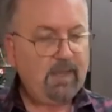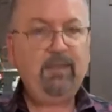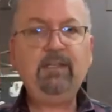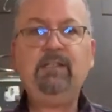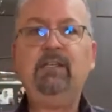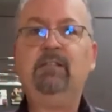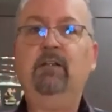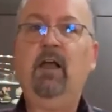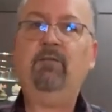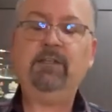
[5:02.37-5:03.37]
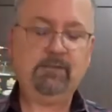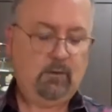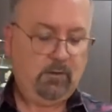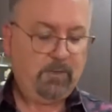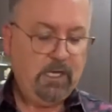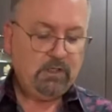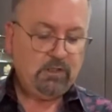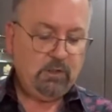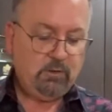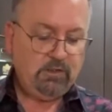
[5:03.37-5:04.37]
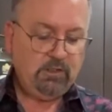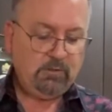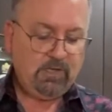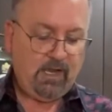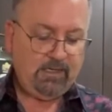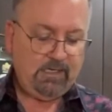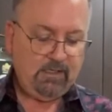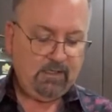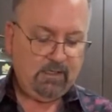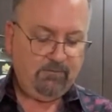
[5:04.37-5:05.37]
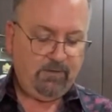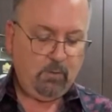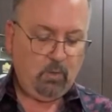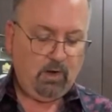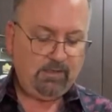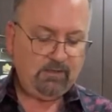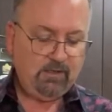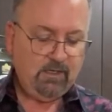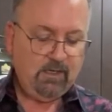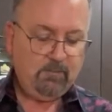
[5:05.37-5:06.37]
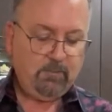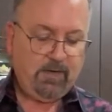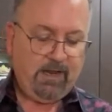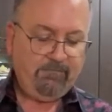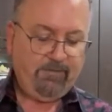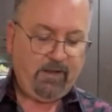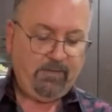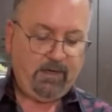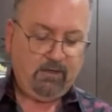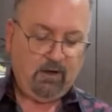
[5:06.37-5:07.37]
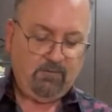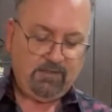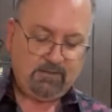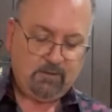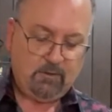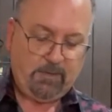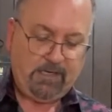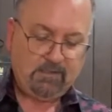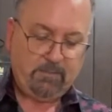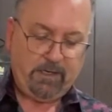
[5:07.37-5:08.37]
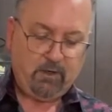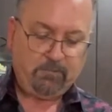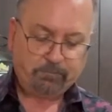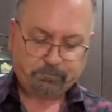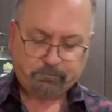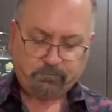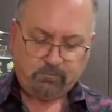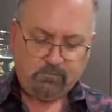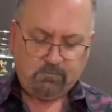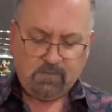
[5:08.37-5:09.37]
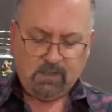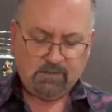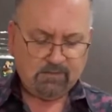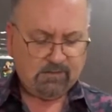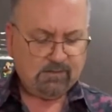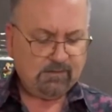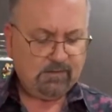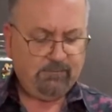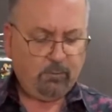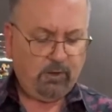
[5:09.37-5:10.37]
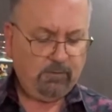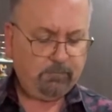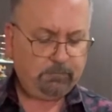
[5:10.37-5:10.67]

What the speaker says: This is agave syrup. You can use honey if you want, but I found that agave syrup has a better consistency for it.